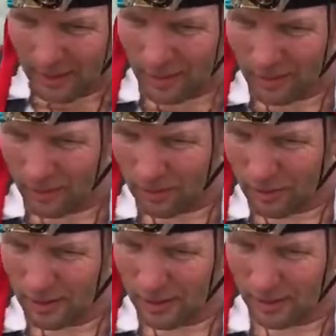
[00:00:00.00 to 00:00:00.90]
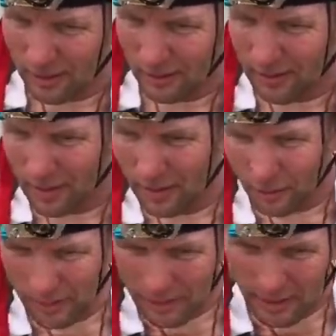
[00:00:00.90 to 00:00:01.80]
Just go sneaky, sneaky.
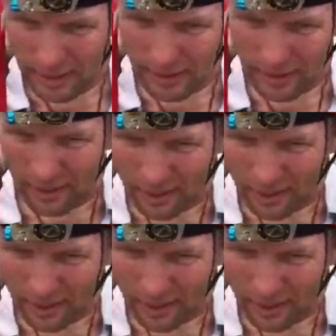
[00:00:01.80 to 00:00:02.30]
We're gonna sneak in.